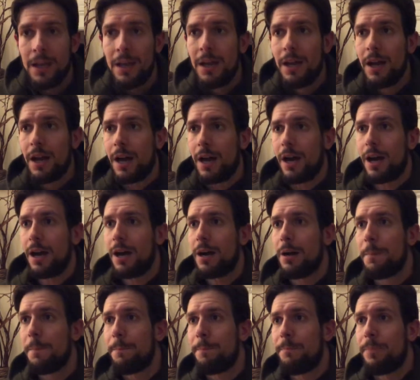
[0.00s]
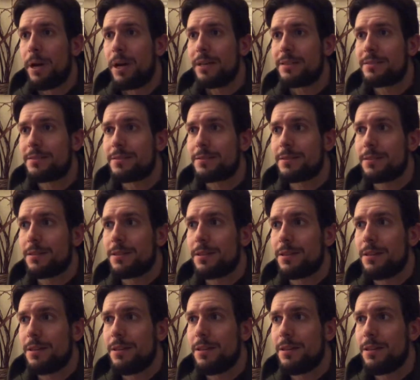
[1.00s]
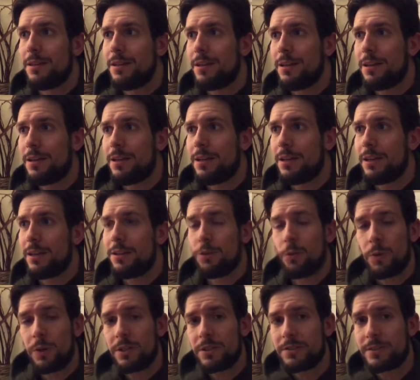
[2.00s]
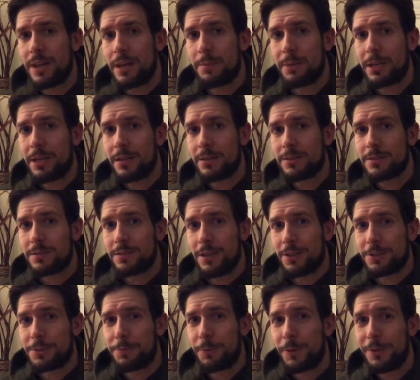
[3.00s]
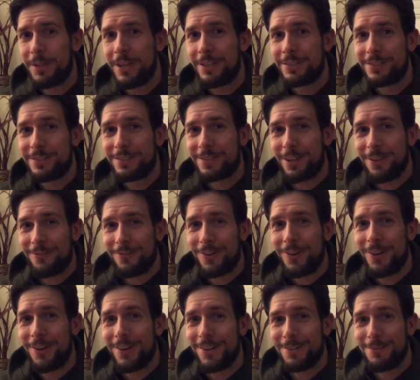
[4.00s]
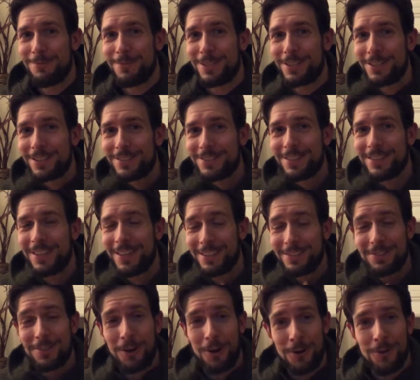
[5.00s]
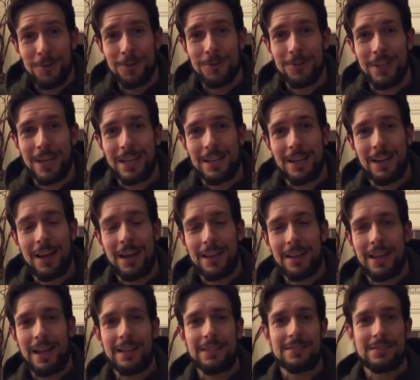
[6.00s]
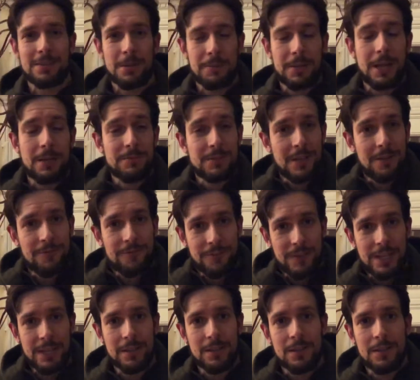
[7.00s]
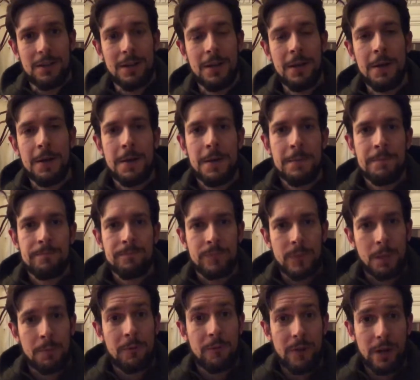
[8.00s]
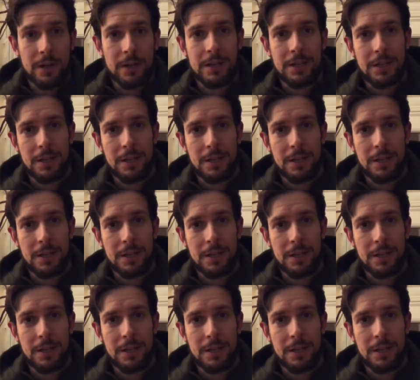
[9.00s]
But in the wintertime, it kind of sucks putting that stuff on because it's cold. And sometimes I feel, I'm a very,